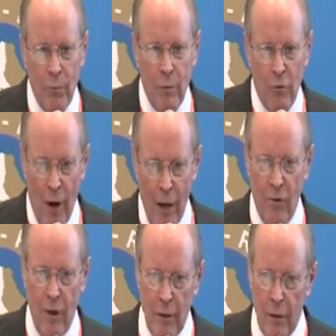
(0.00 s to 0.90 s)

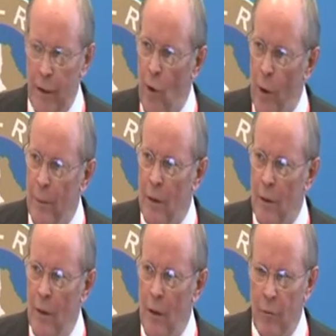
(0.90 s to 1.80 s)
transiting the equipment
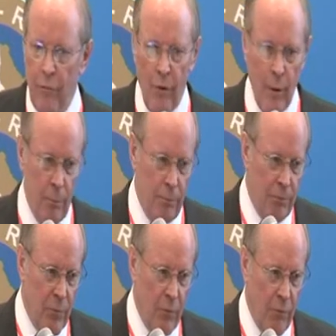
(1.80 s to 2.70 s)
from
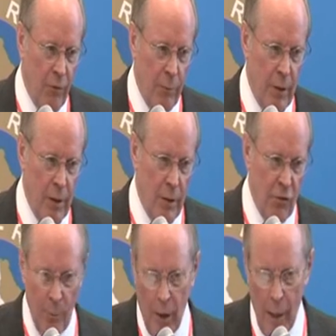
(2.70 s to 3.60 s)
the
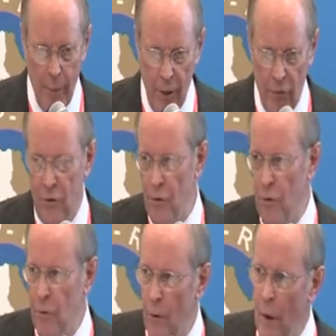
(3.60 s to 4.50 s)
supply base
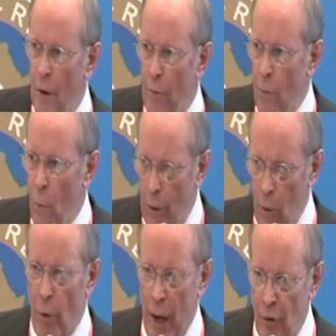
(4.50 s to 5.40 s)
to the well
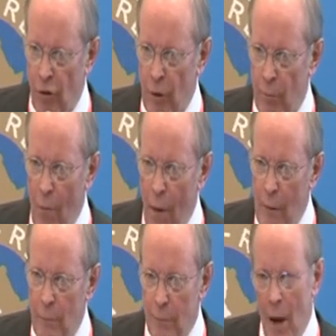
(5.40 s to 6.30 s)
location.
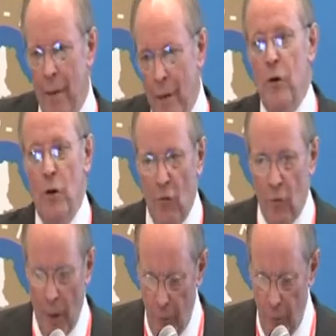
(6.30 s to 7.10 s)
And then you can spud